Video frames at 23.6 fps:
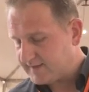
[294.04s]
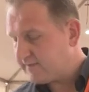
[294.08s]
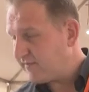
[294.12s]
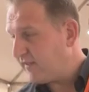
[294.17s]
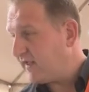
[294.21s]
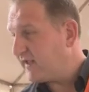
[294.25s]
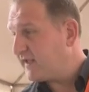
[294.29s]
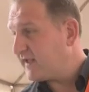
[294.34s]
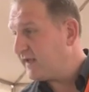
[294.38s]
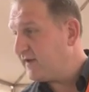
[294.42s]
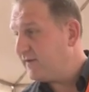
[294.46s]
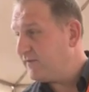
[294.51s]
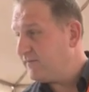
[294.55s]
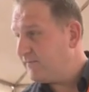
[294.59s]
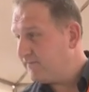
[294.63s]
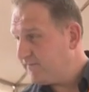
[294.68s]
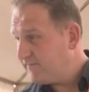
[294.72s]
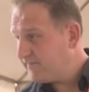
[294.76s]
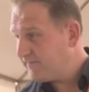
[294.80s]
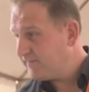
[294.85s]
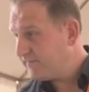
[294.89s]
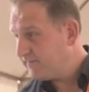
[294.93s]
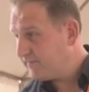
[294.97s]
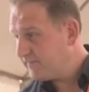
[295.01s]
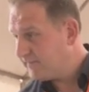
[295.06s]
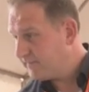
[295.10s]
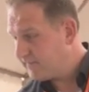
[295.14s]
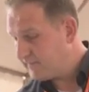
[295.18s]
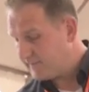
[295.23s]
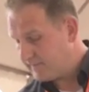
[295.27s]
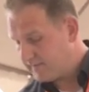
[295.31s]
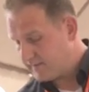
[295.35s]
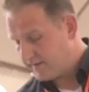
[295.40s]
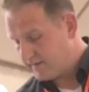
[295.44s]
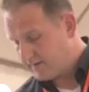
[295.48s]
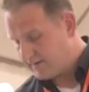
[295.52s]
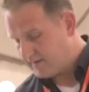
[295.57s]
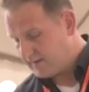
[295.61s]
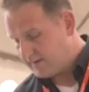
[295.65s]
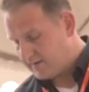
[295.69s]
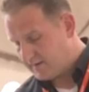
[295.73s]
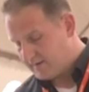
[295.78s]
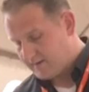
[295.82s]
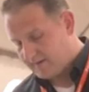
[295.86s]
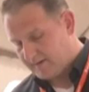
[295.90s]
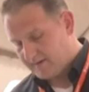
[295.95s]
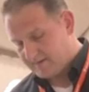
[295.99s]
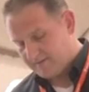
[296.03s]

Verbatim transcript: Ugandan farmers. Hope you know where